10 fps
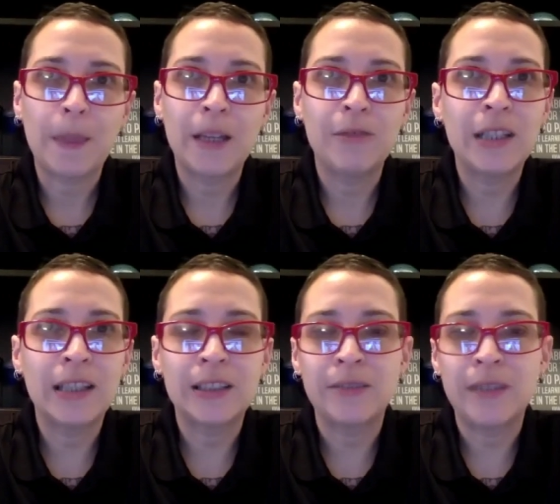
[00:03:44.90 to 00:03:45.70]
If you
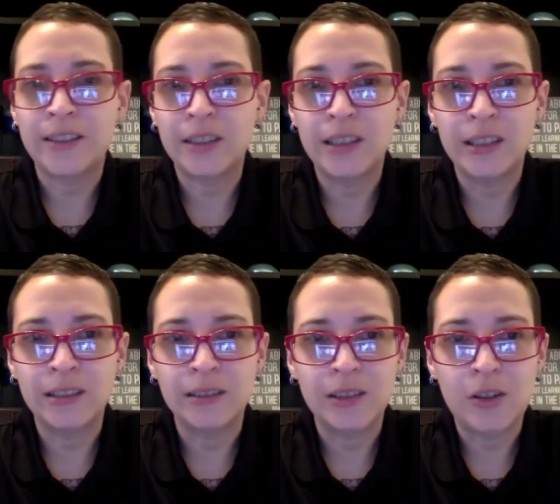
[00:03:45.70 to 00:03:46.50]
get the
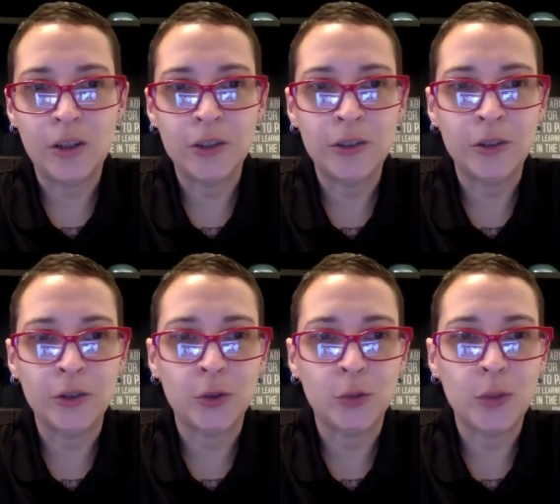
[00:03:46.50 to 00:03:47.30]
vaccine, all of
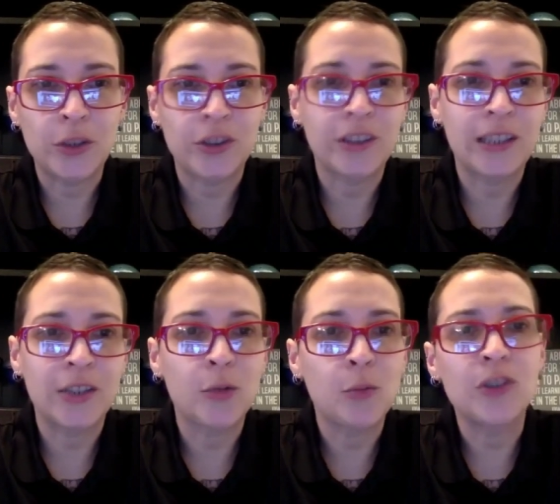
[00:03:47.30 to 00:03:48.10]
those wishes
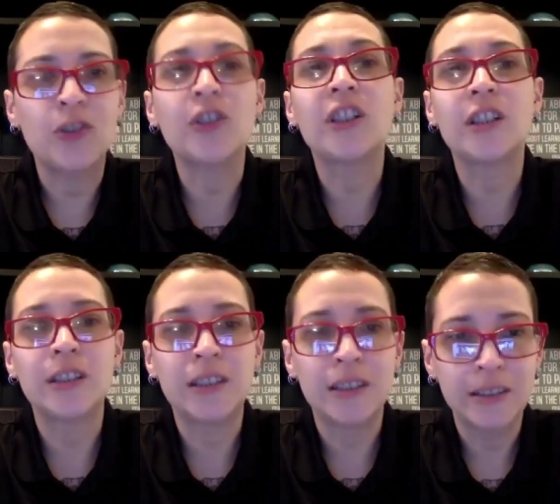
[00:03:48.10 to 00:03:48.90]
that you wish you could